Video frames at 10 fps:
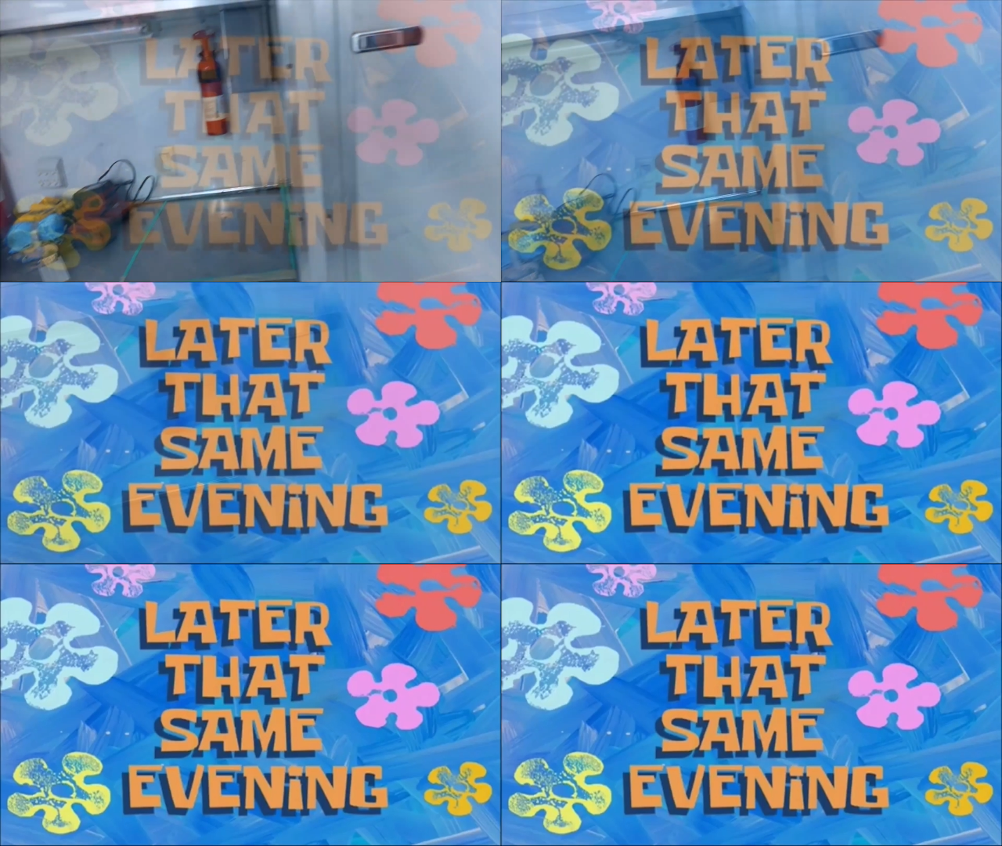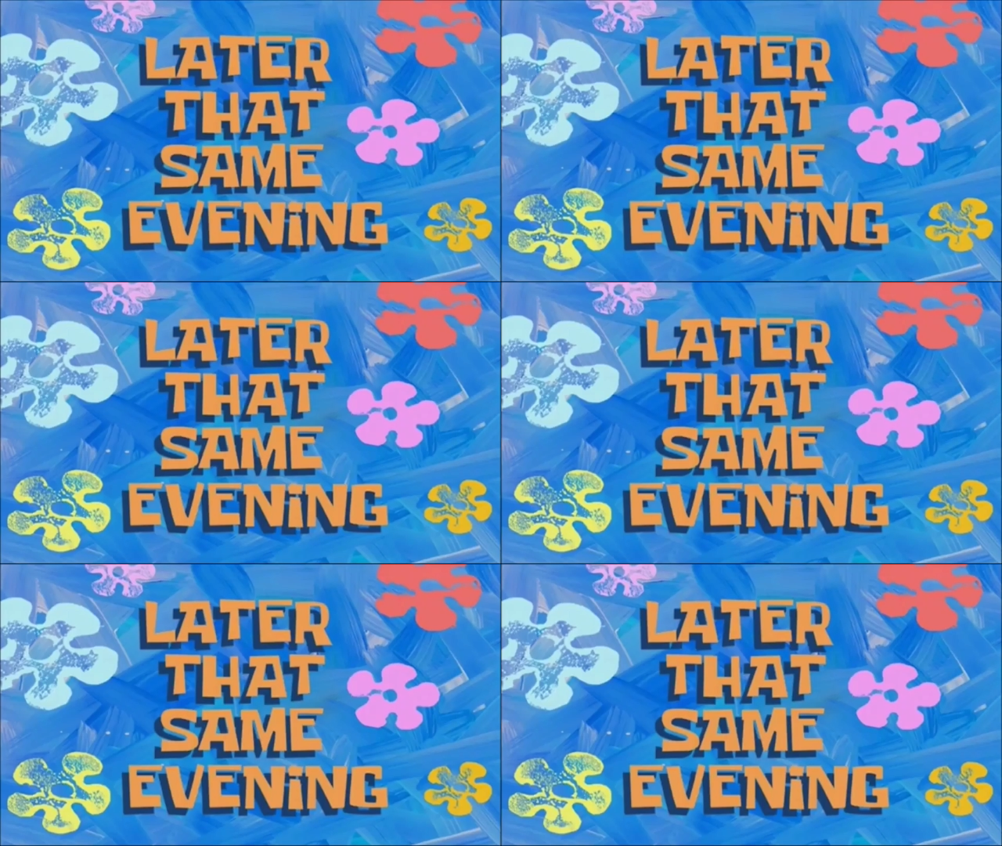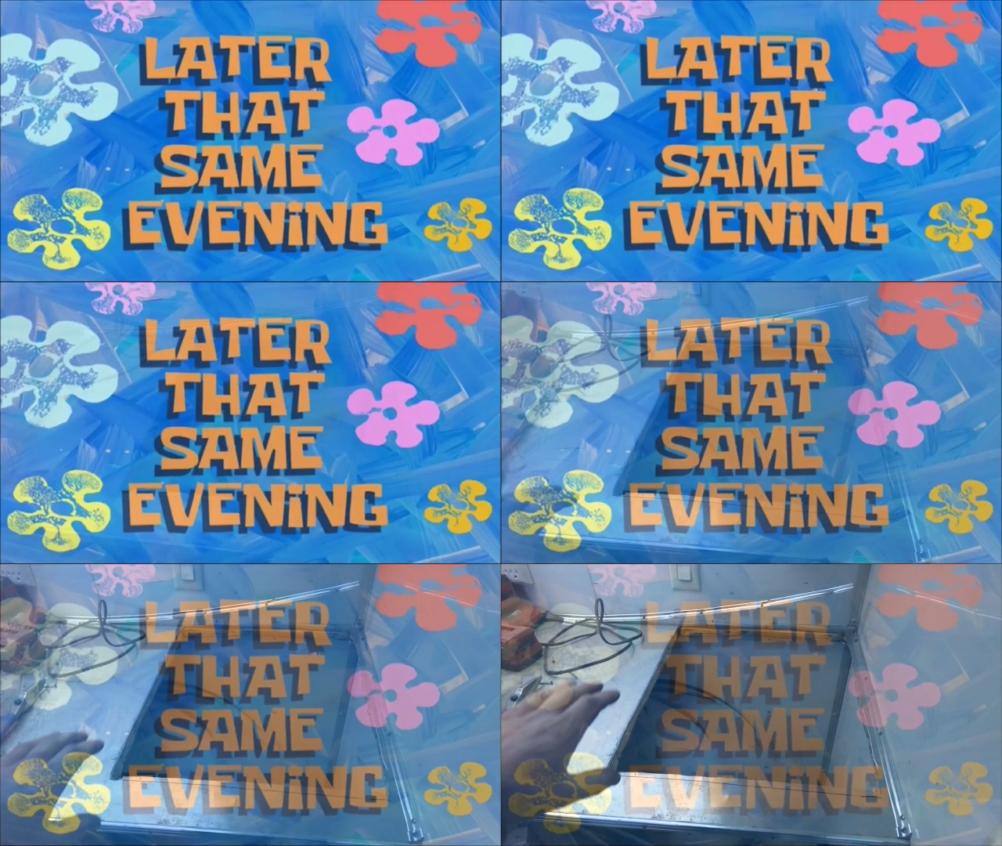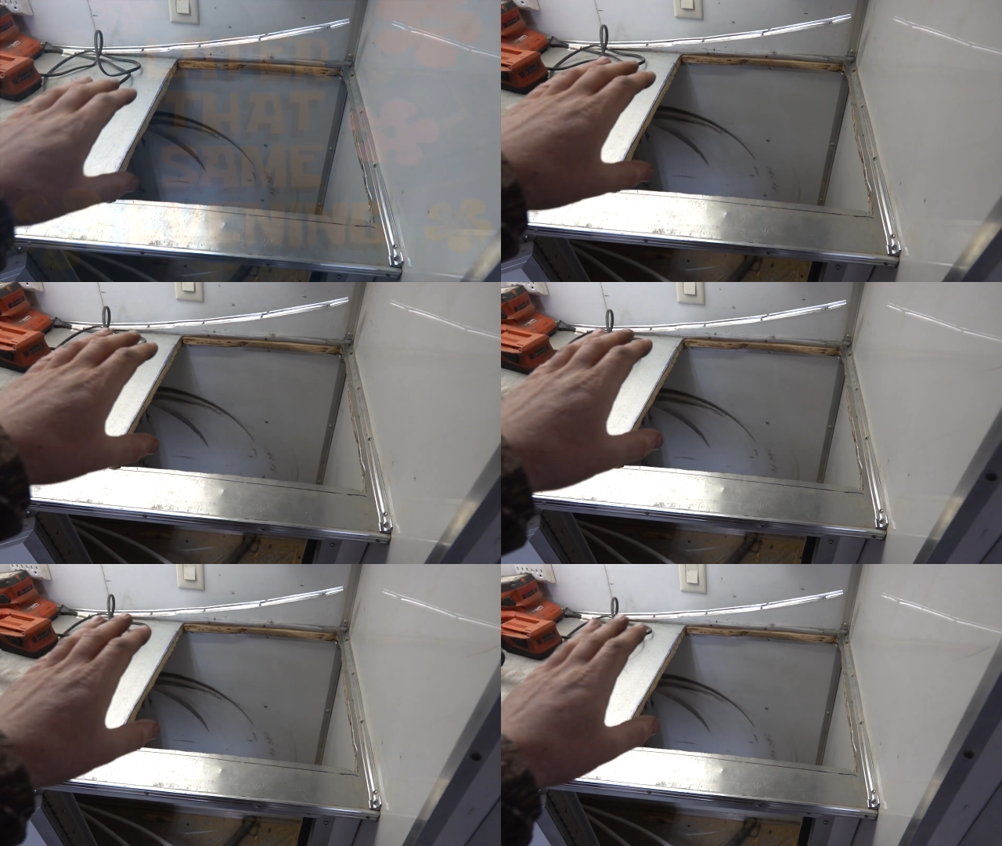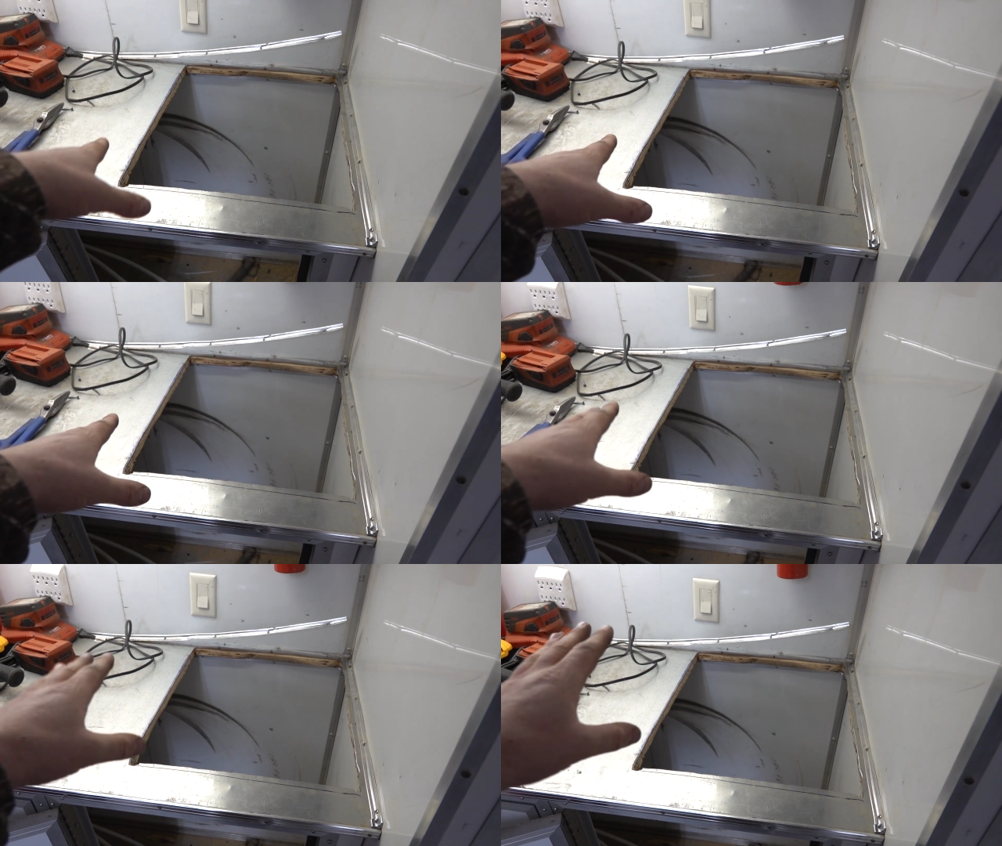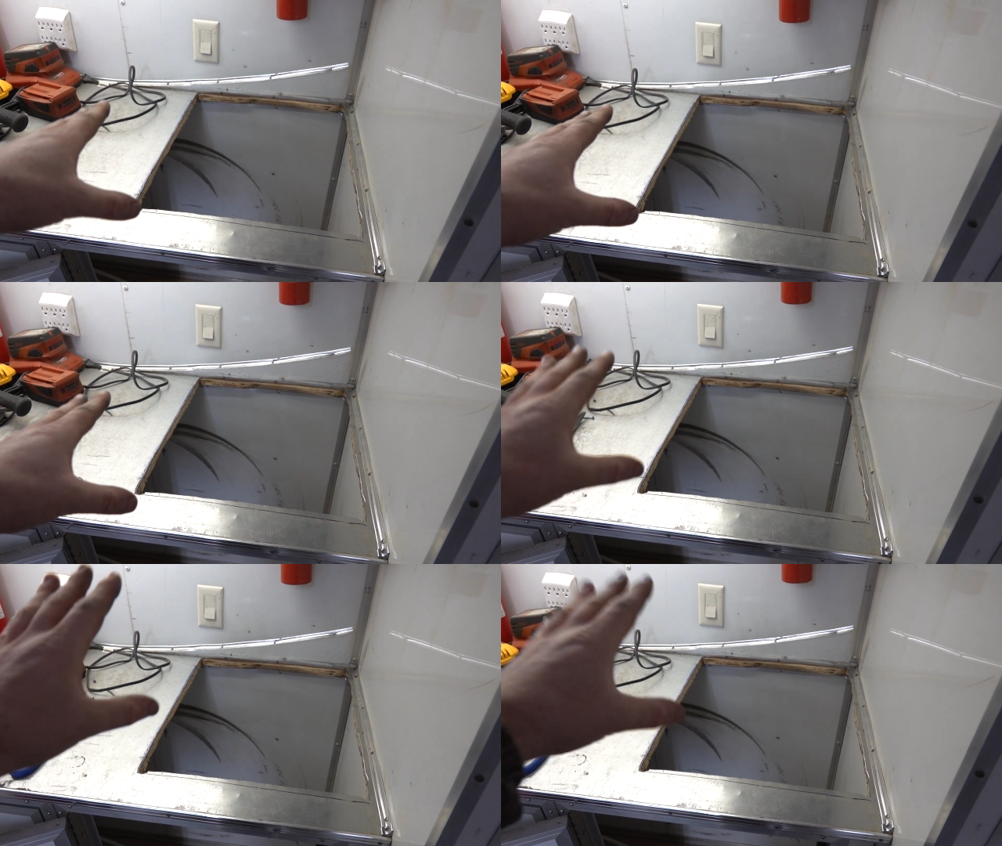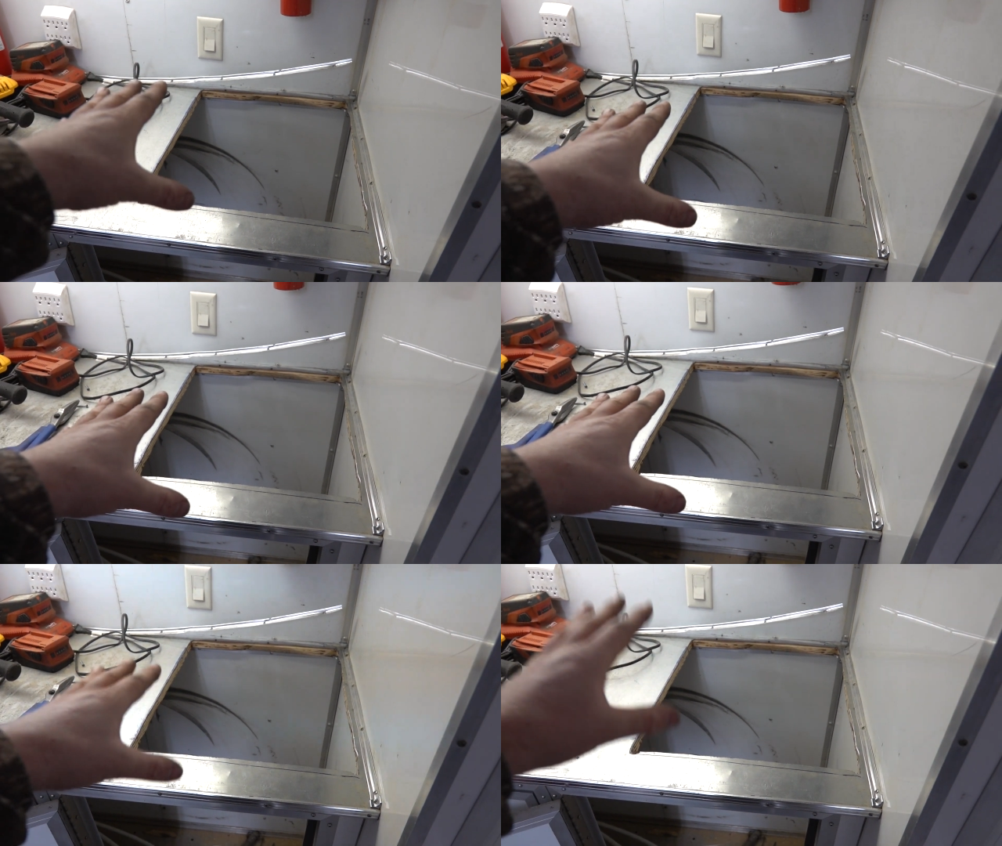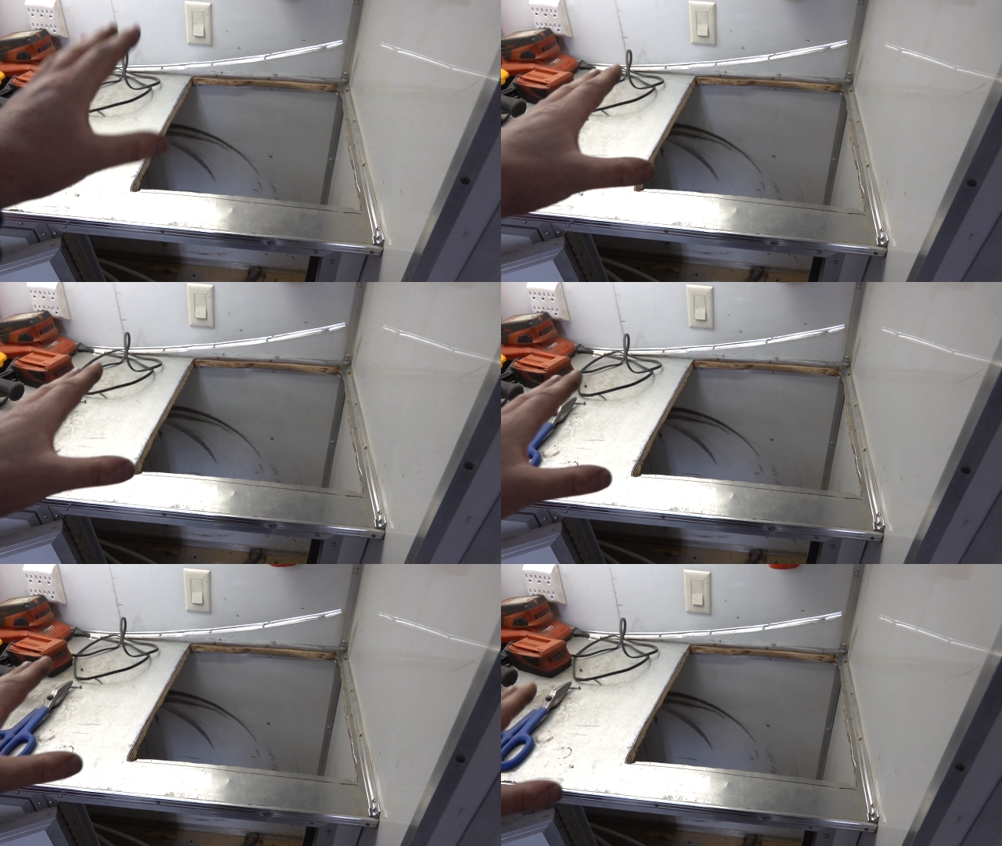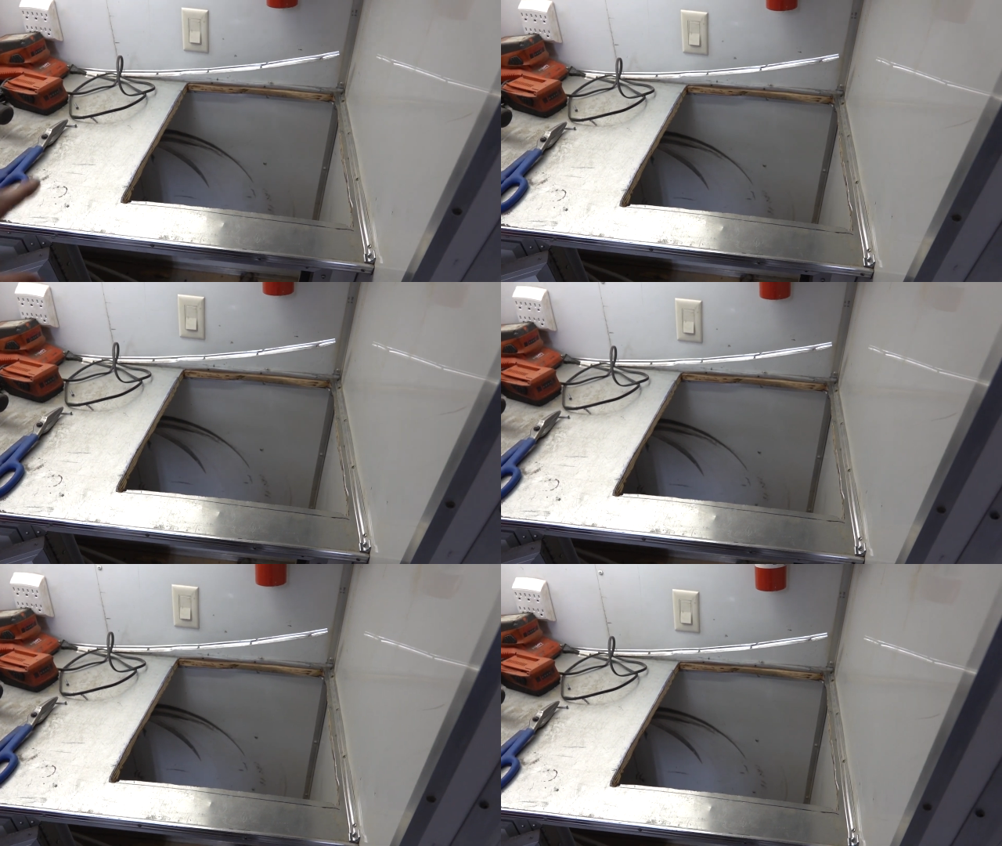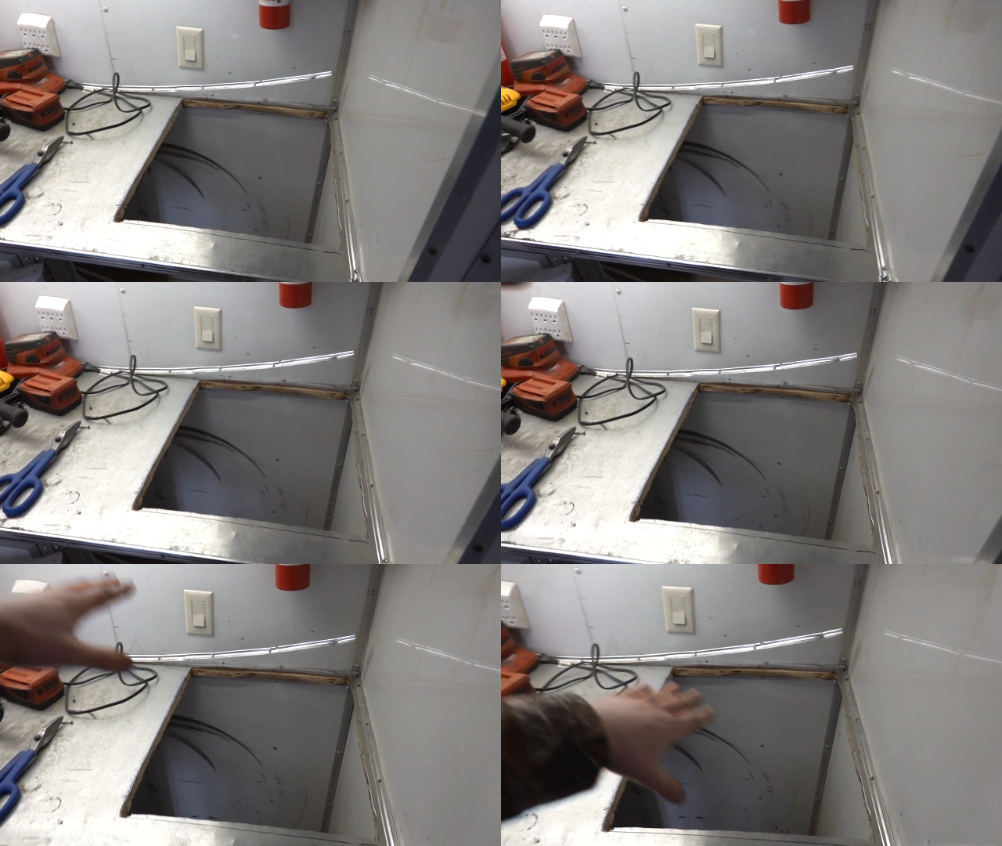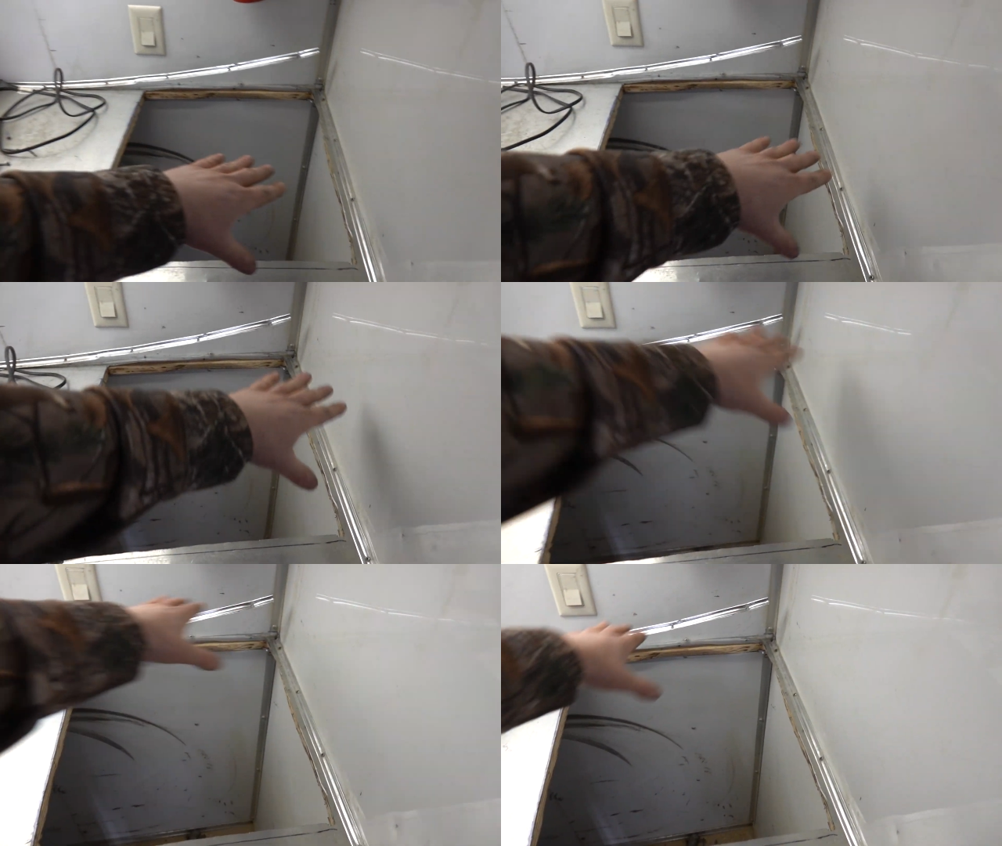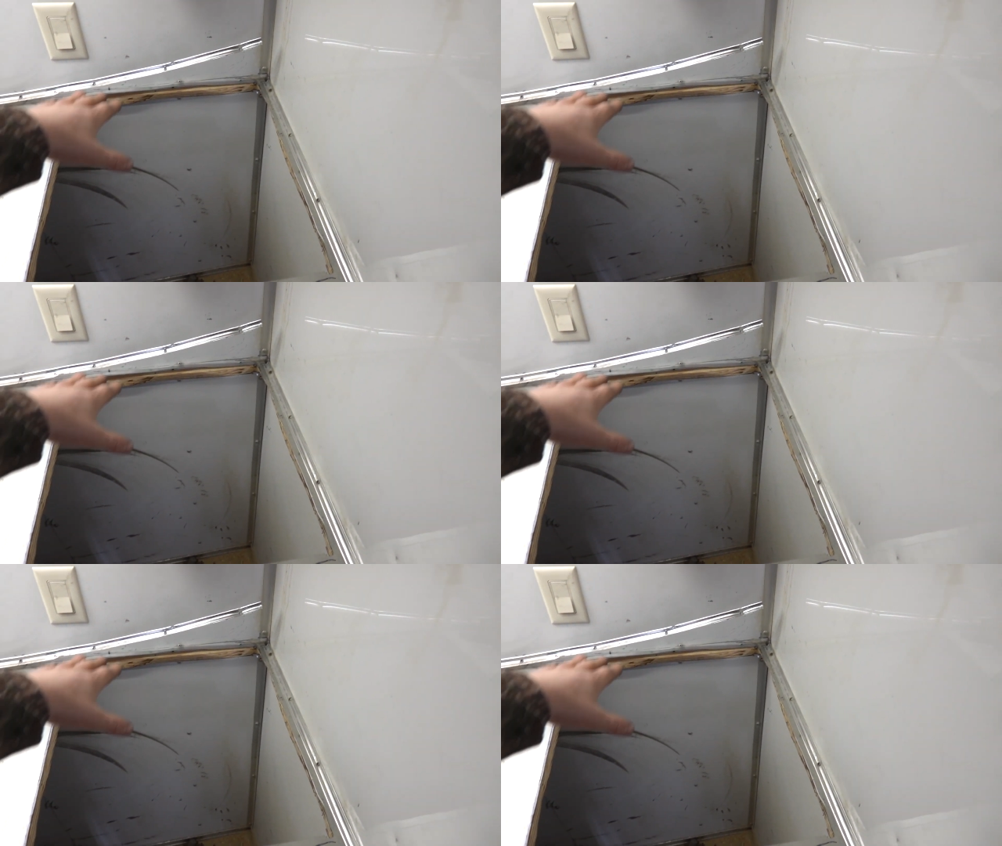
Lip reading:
[unreadable: no face in view]